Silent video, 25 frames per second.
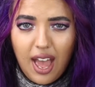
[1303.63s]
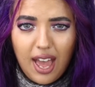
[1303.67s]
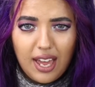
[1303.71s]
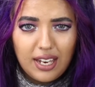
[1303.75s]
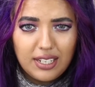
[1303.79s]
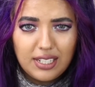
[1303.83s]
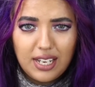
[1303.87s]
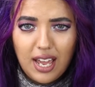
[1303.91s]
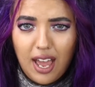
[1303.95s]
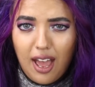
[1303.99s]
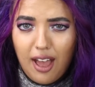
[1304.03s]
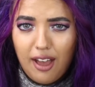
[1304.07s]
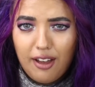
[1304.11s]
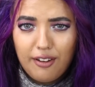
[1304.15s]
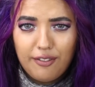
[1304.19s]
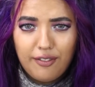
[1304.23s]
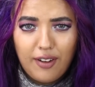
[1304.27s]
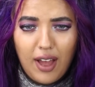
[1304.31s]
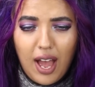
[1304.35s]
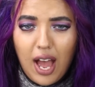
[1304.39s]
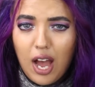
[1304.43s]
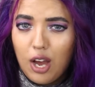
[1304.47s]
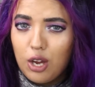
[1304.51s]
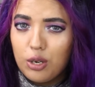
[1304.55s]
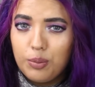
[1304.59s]
and
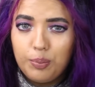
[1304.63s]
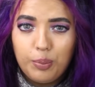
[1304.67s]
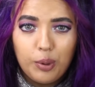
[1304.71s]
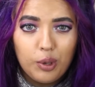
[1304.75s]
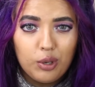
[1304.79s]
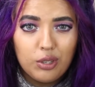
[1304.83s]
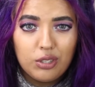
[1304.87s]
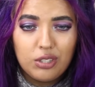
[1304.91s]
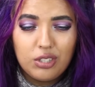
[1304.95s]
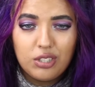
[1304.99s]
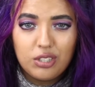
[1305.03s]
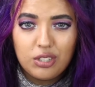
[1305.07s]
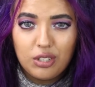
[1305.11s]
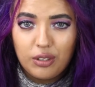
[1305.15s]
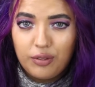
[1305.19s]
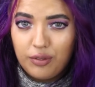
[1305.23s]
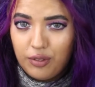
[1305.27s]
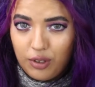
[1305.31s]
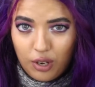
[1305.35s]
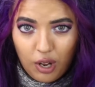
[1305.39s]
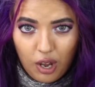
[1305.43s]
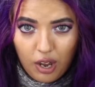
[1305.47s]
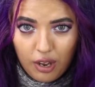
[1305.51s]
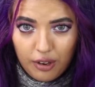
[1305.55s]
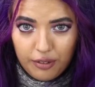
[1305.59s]
have outbursts
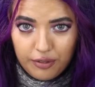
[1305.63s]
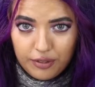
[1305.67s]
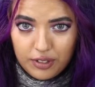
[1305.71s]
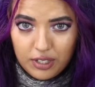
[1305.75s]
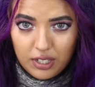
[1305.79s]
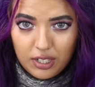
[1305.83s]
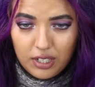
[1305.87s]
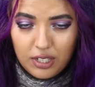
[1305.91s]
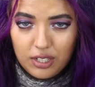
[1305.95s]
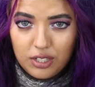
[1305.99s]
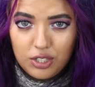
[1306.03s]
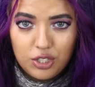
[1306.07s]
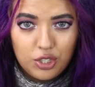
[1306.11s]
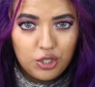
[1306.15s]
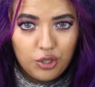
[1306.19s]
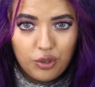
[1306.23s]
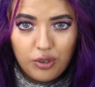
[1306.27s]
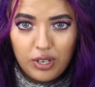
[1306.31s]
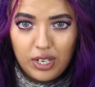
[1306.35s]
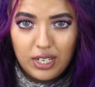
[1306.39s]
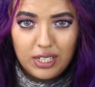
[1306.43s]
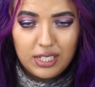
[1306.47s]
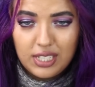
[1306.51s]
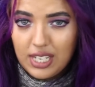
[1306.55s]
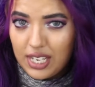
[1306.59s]
of laughter
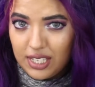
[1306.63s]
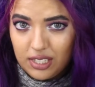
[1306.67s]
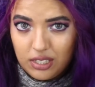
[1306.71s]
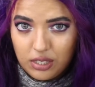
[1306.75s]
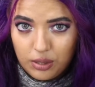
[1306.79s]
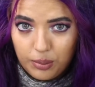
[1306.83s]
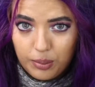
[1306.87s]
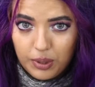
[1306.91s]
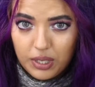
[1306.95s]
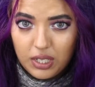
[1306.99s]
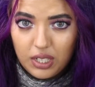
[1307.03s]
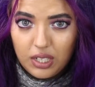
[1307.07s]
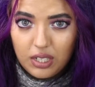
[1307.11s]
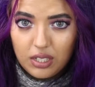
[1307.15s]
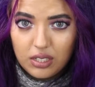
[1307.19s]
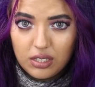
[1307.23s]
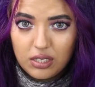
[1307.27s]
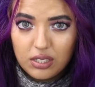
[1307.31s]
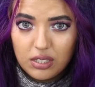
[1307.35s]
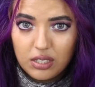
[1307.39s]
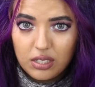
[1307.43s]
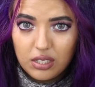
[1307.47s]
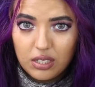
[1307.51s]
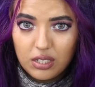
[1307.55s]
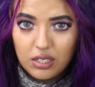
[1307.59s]
during
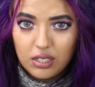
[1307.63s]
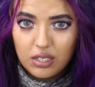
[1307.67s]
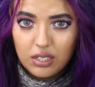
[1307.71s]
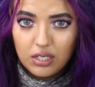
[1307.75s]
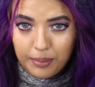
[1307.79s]
testimonies.